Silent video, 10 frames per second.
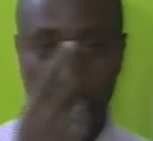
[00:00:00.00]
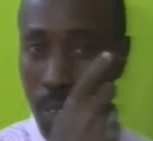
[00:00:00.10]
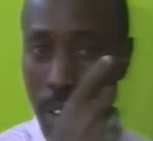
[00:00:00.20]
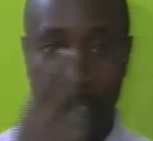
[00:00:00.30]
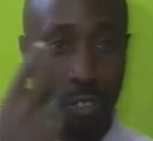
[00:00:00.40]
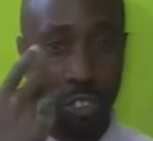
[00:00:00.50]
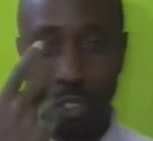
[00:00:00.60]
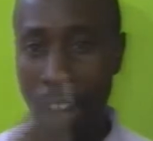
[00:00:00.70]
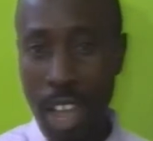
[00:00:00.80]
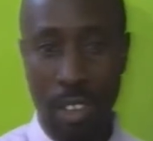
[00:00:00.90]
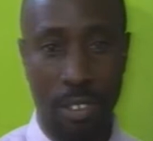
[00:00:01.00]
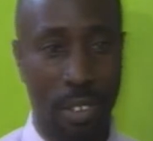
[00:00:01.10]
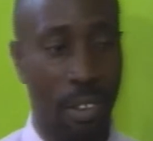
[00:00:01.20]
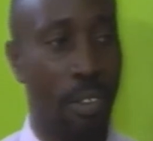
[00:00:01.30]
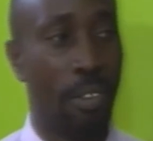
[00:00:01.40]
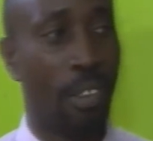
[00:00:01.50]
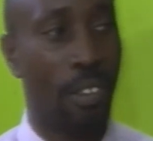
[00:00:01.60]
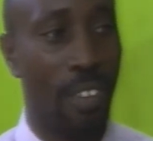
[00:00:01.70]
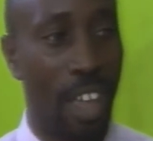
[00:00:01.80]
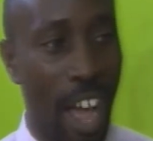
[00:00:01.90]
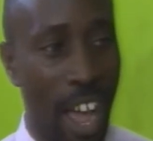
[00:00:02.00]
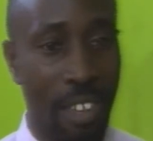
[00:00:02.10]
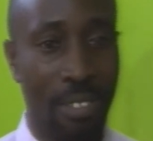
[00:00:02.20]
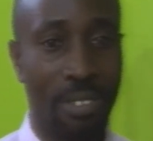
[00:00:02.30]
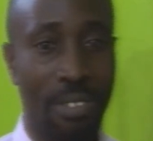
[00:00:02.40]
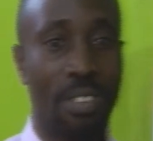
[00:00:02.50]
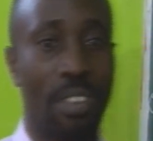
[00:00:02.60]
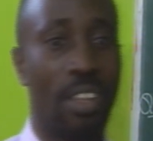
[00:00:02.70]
We have two eyes. The eyes